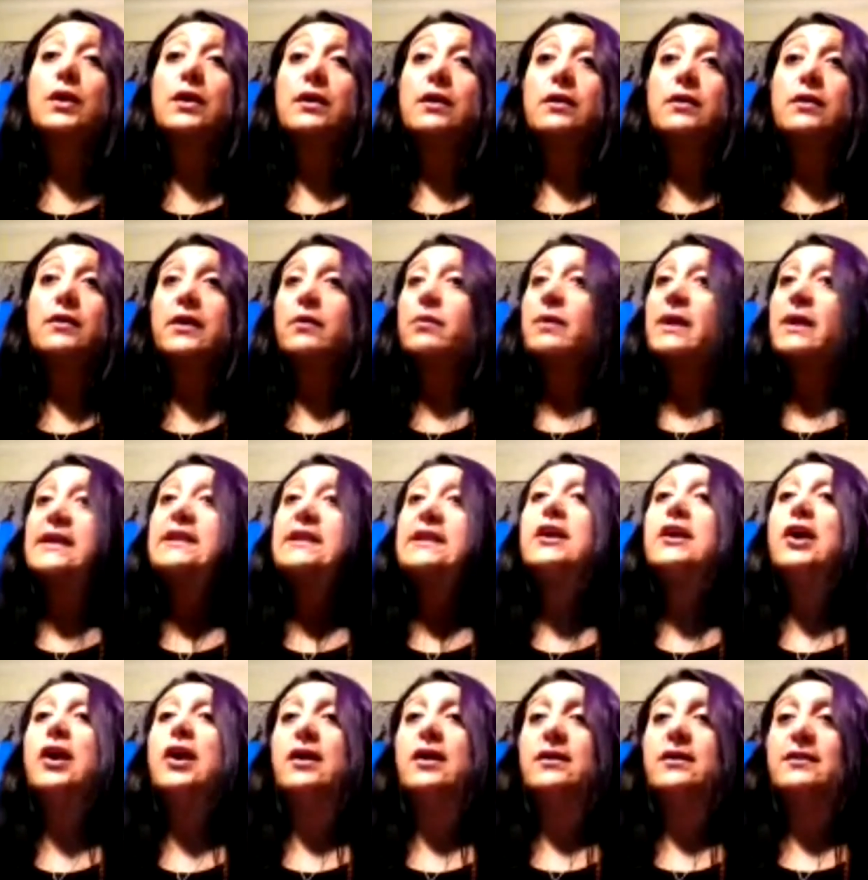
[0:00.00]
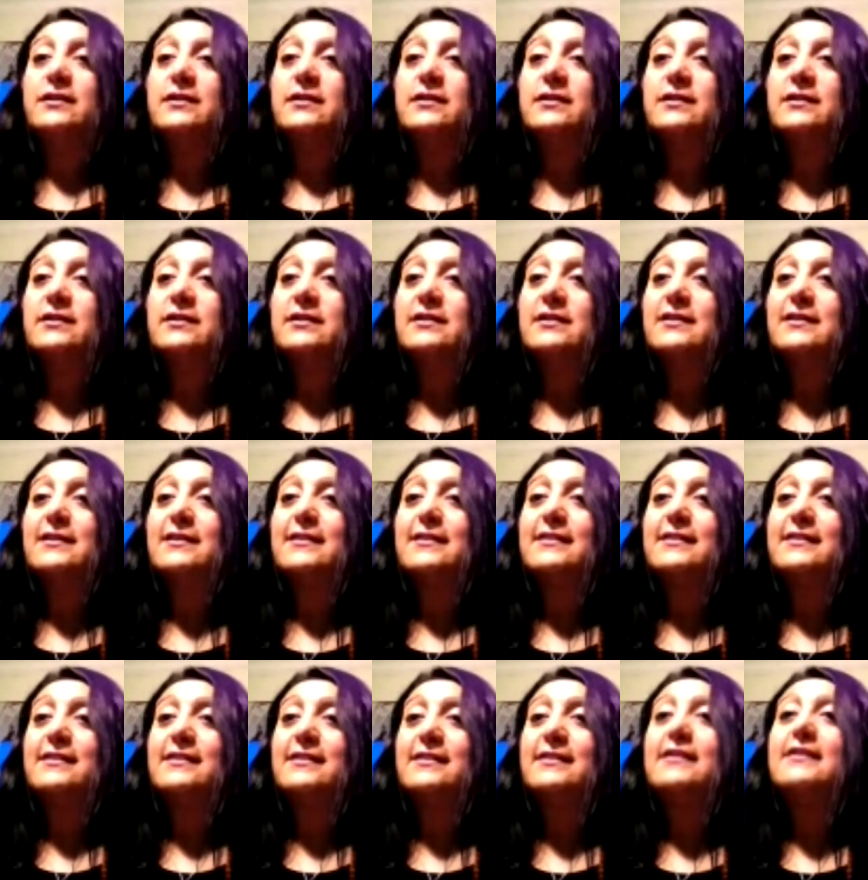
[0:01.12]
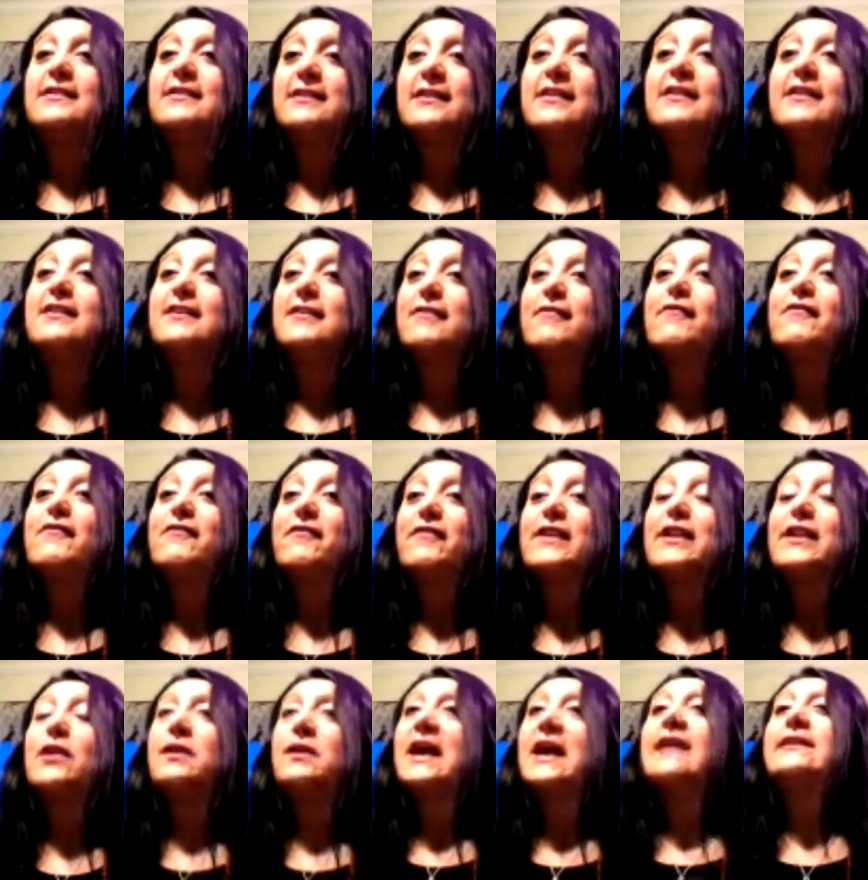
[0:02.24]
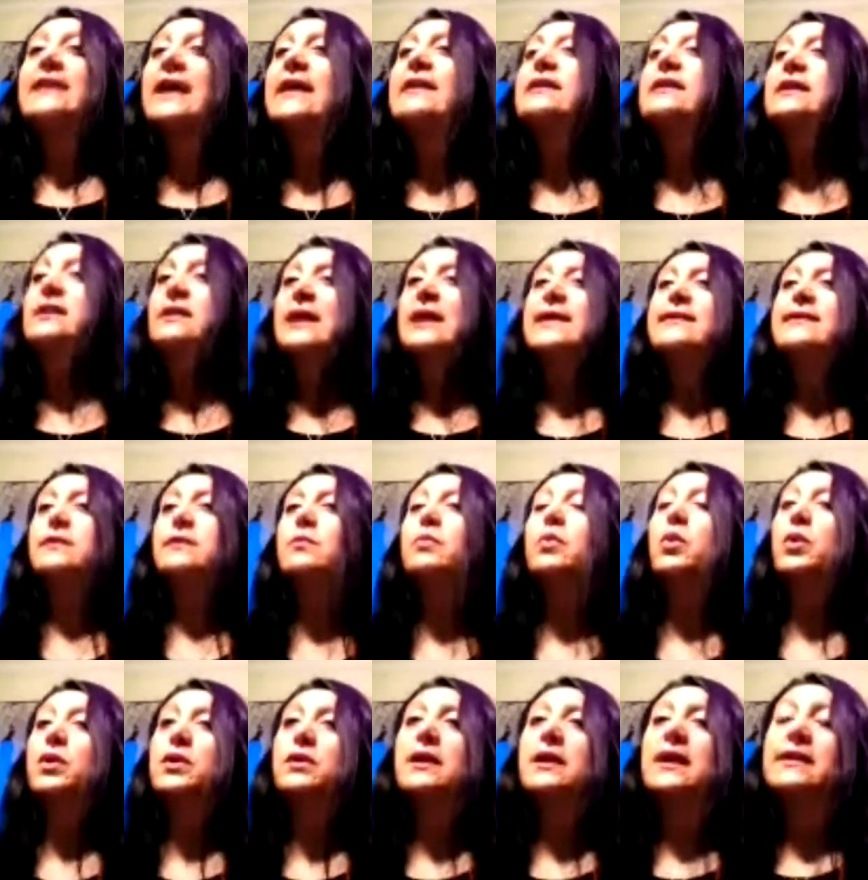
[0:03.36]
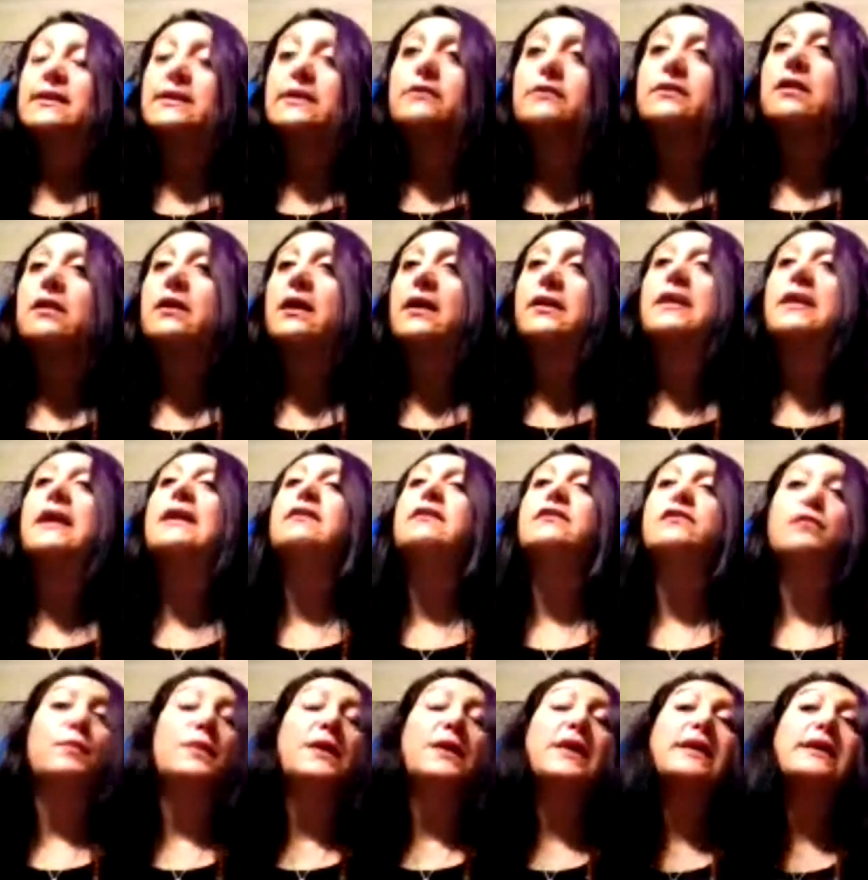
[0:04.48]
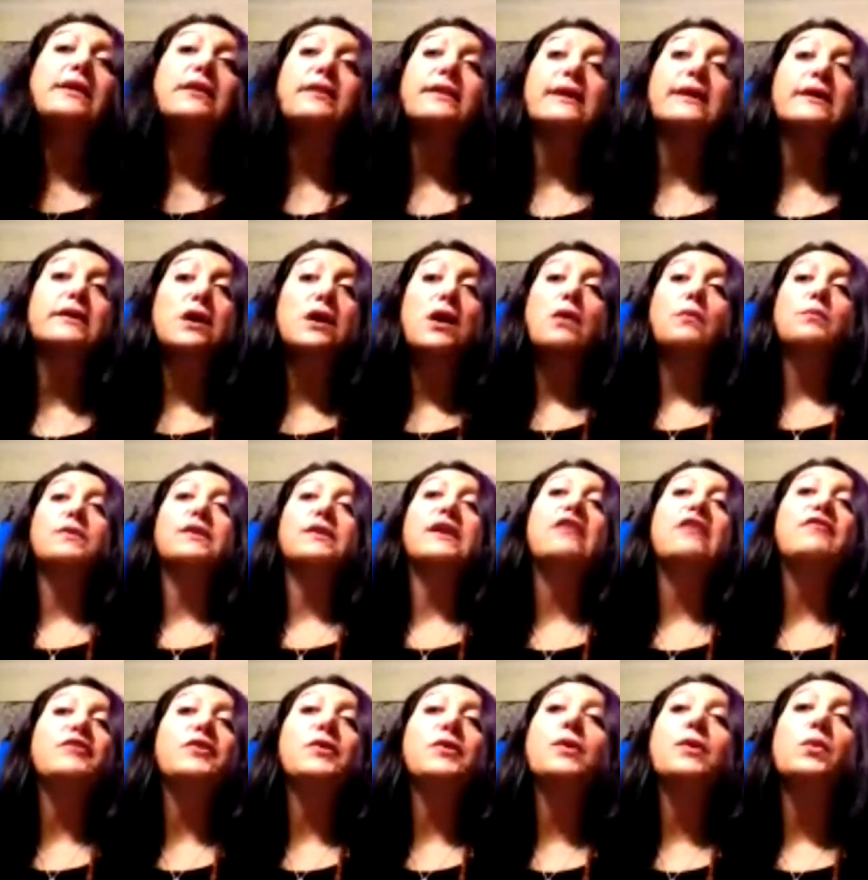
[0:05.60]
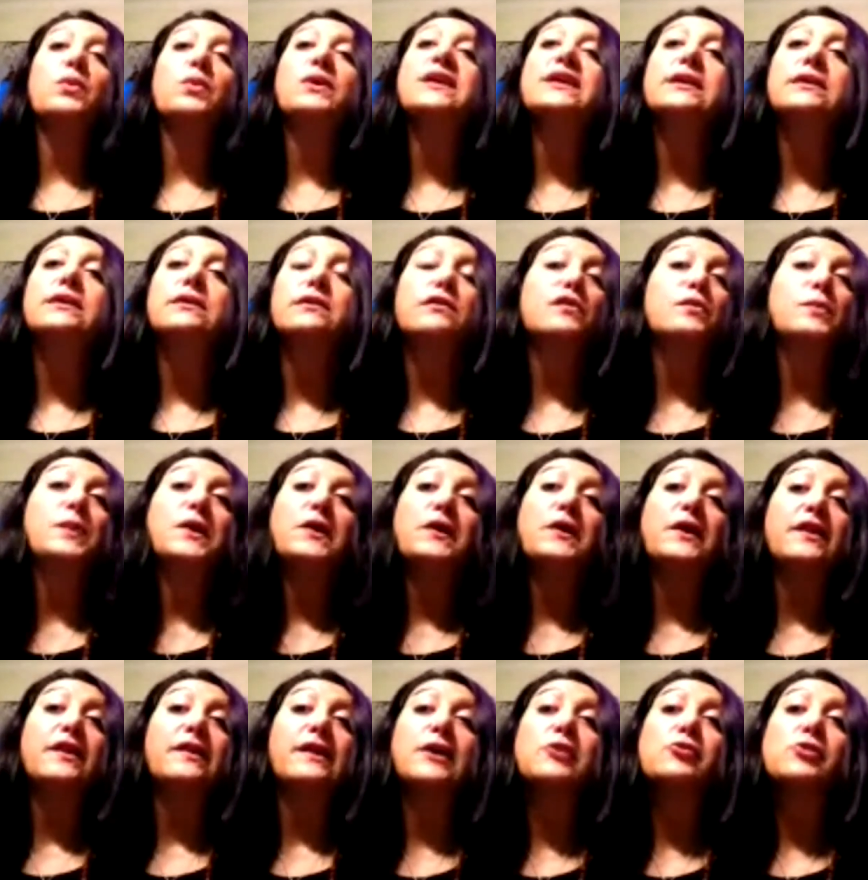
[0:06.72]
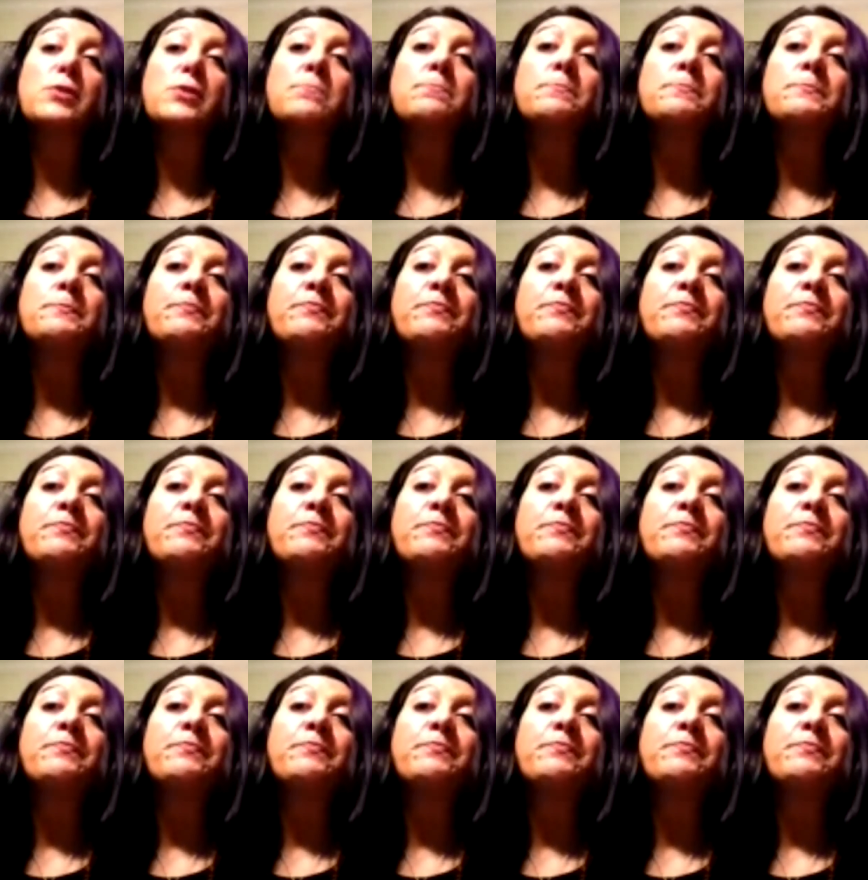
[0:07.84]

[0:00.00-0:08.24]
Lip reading: they're right here. Yeah. I think that's important. And there's a sense of peace that comes after an Awaken the Spirit session.